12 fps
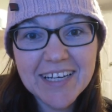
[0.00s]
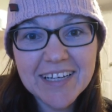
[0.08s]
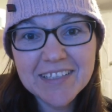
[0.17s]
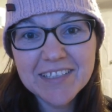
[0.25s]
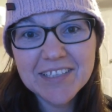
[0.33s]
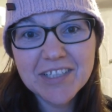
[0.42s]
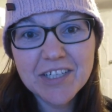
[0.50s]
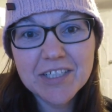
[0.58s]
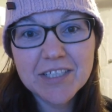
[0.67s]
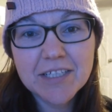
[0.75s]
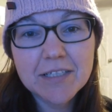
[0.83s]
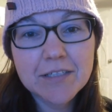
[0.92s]
It's
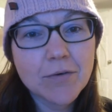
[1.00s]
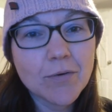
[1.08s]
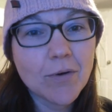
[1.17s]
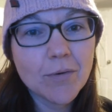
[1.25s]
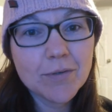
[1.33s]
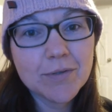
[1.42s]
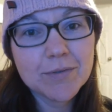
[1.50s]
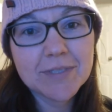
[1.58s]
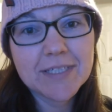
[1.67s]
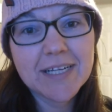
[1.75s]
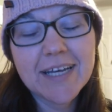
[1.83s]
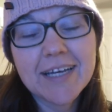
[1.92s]
just, it's so cold out
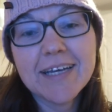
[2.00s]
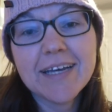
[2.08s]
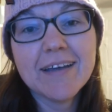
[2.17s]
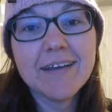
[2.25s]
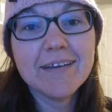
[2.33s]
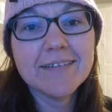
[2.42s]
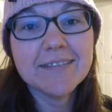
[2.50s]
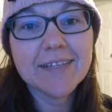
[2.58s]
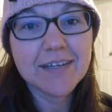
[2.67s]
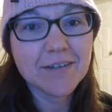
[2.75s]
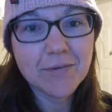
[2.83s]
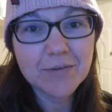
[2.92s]
today and
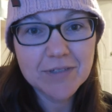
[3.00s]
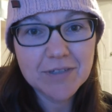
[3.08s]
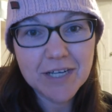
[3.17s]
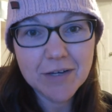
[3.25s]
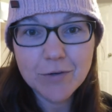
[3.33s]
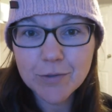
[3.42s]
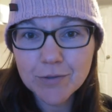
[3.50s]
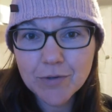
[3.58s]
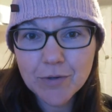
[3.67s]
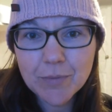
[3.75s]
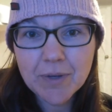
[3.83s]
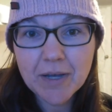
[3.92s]
I know it's going to get
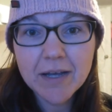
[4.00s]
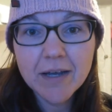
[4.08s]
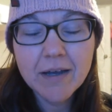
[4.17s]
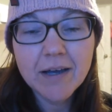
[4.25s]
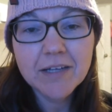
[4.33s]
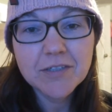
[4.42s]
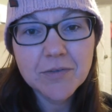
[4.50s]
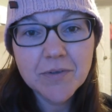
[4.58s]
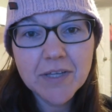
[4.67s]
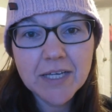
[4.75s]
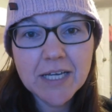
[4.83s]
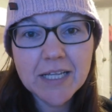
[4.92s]
colder, but I do
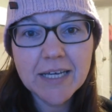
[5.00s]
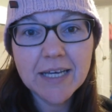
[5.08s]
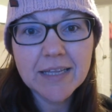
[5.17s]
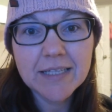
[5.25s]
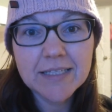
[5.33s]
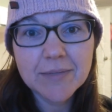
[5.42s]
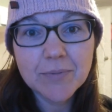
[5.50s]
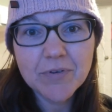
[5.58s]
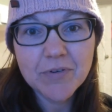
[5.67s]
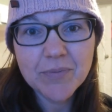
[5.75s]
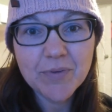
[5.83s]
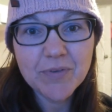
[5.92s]
think that the
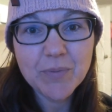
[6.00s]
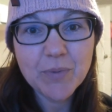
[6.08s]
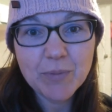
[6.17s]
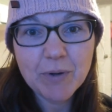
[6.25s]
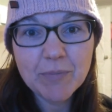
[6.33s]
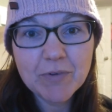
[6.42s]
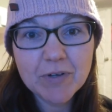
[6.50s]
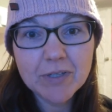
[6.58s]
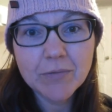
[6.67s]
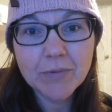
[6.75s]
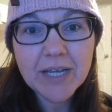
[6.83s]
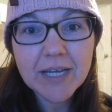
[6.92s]
temperature is supposed to warm up during
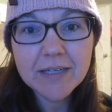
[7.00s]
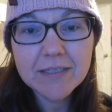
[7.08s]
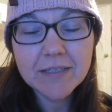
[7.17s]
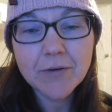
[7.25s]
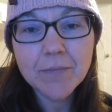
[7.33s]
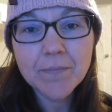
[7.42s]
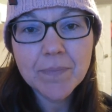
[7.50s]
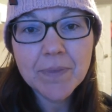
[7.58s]
the week. So